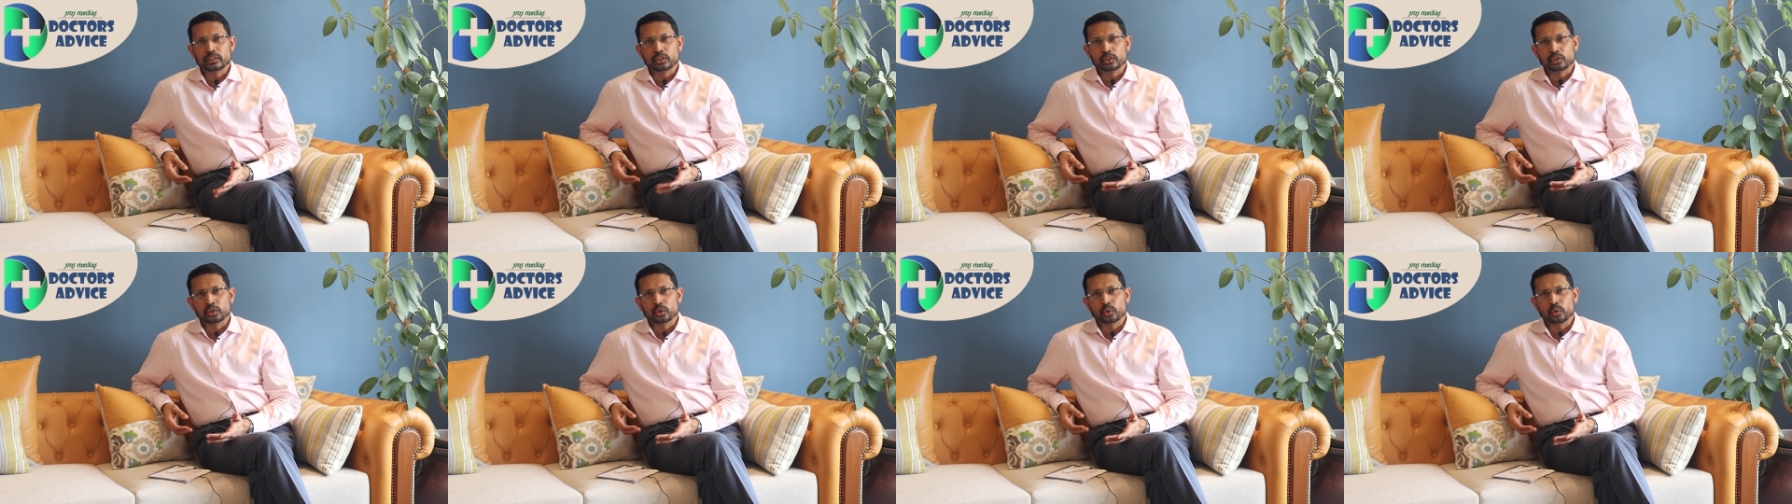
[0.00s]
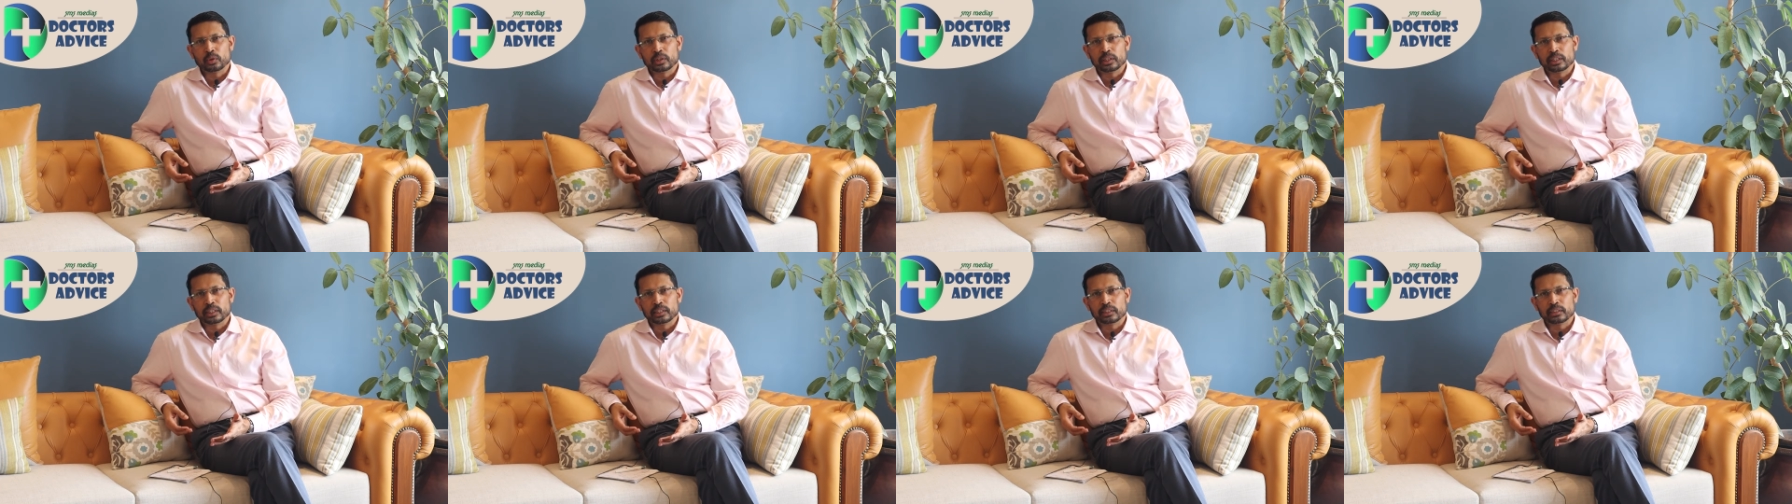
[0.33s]
to
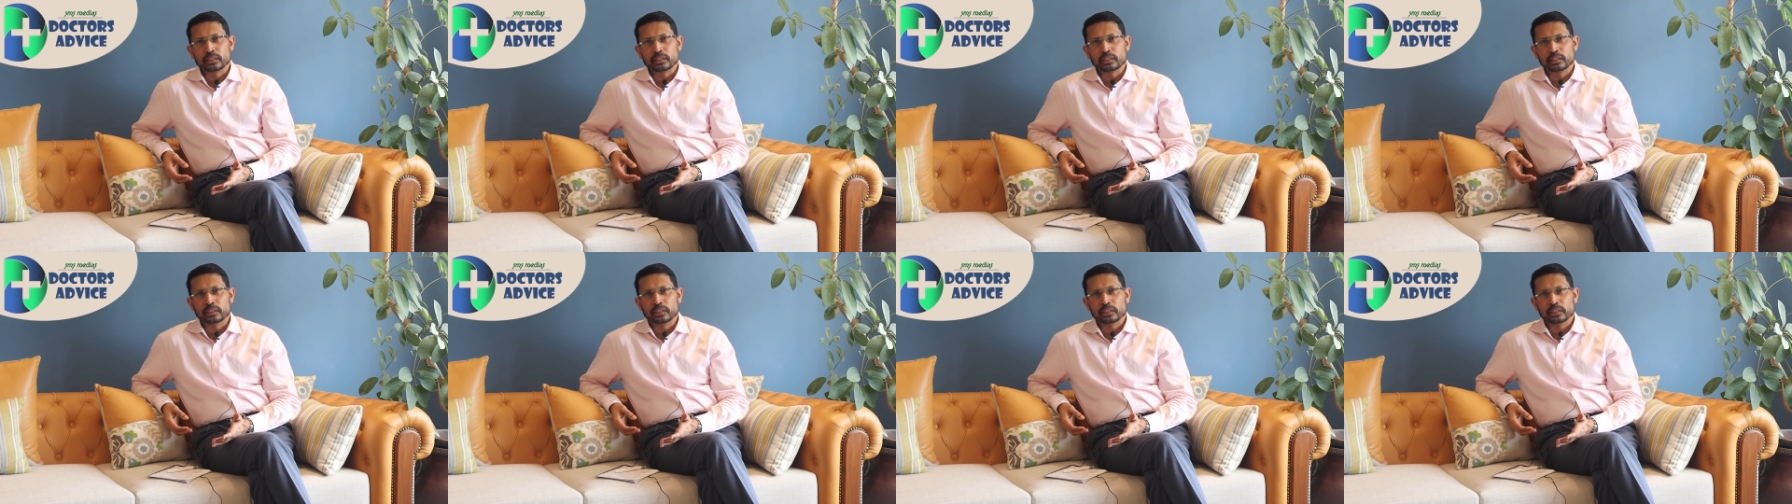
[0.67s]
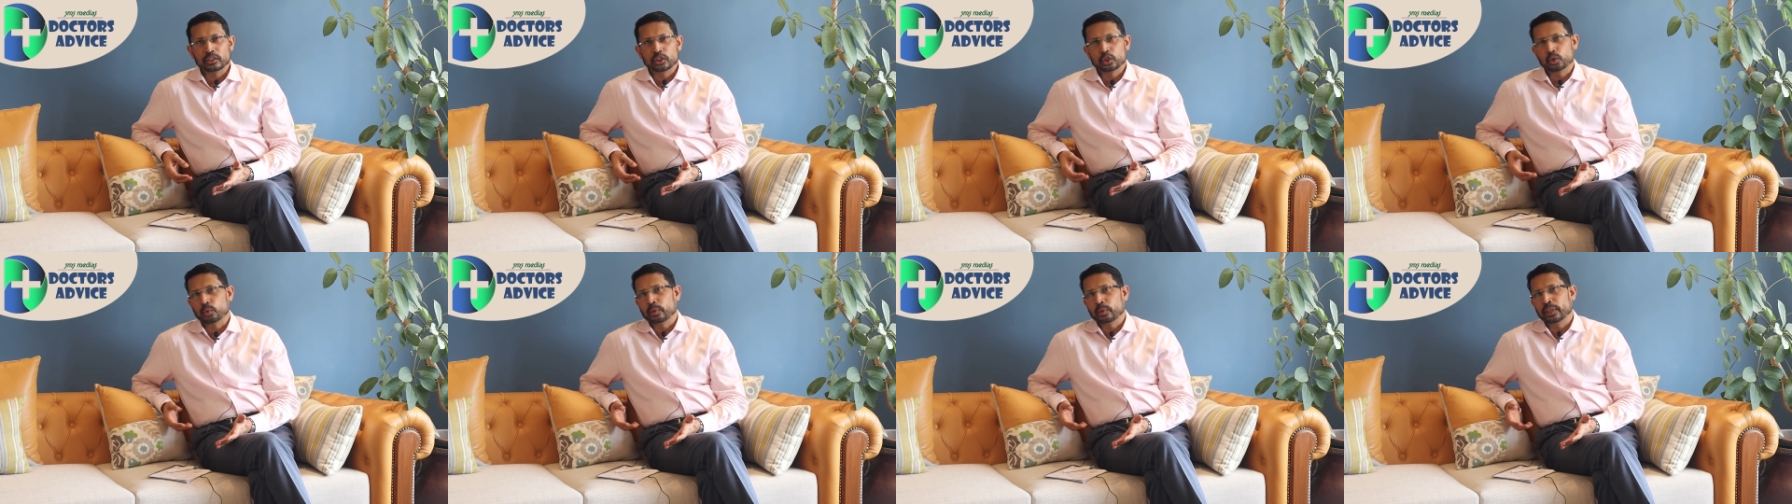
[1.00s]

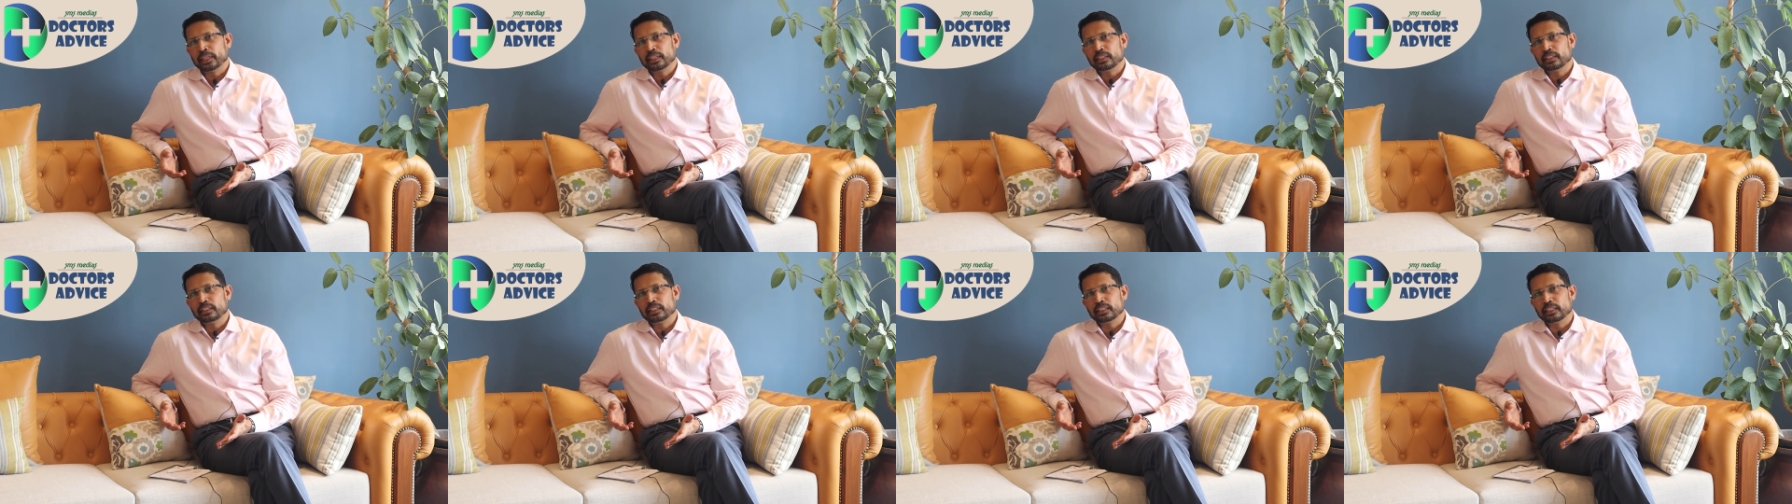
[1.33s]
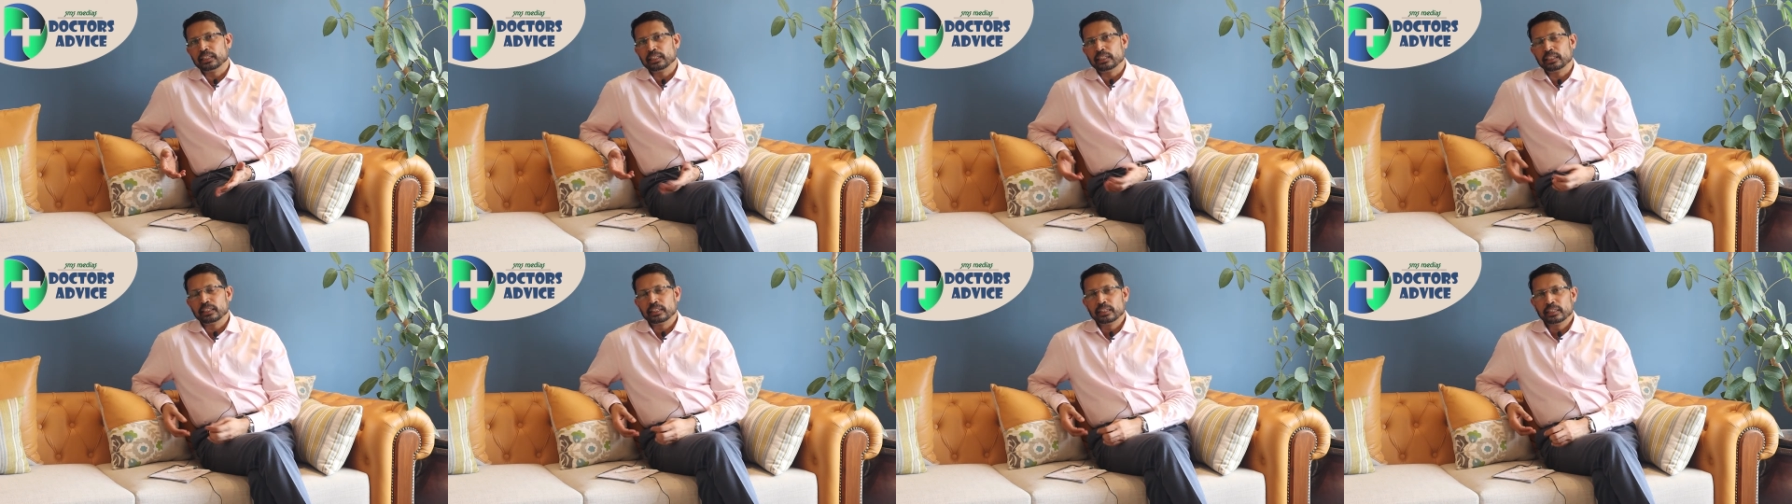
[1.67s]

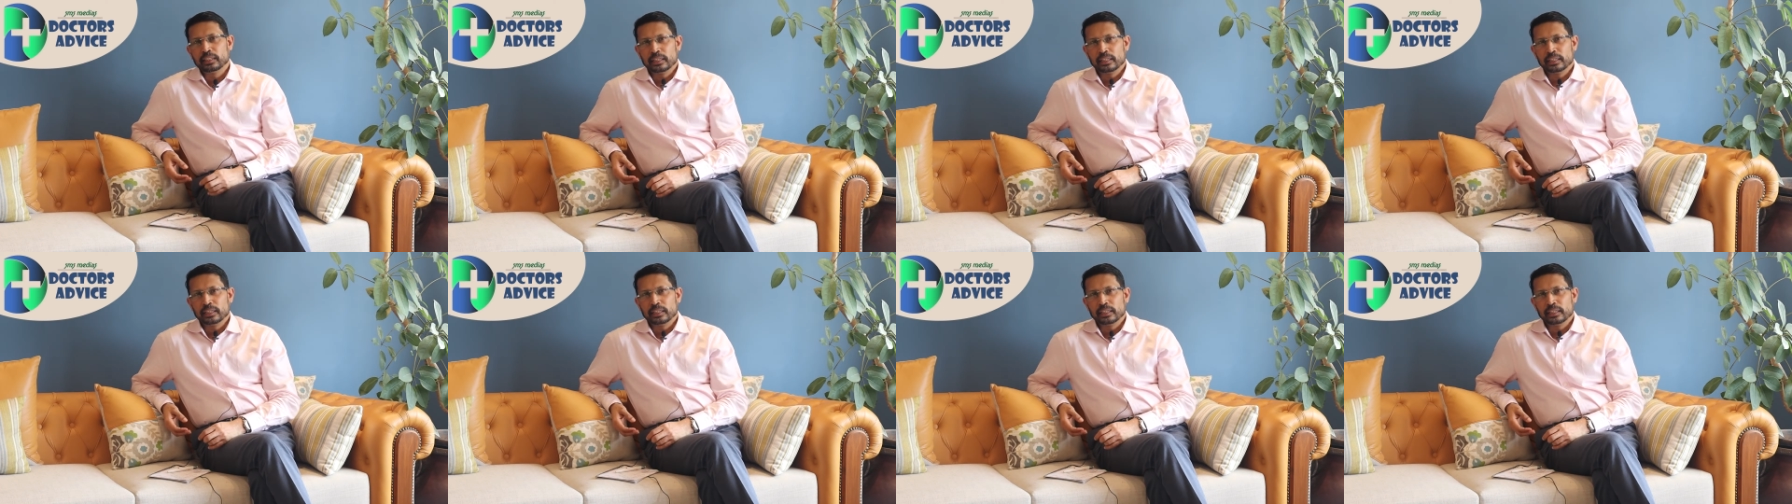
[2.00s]
220